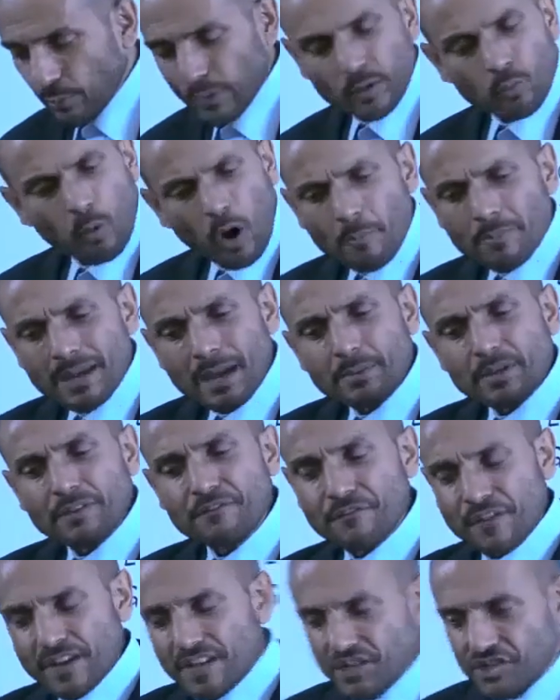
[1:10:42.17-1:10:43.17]
We won't be able to
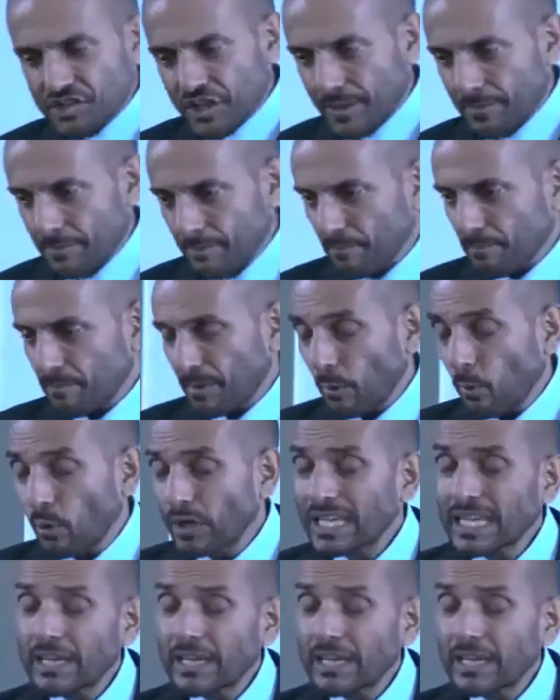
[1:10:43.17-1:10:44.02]
finish it, but I want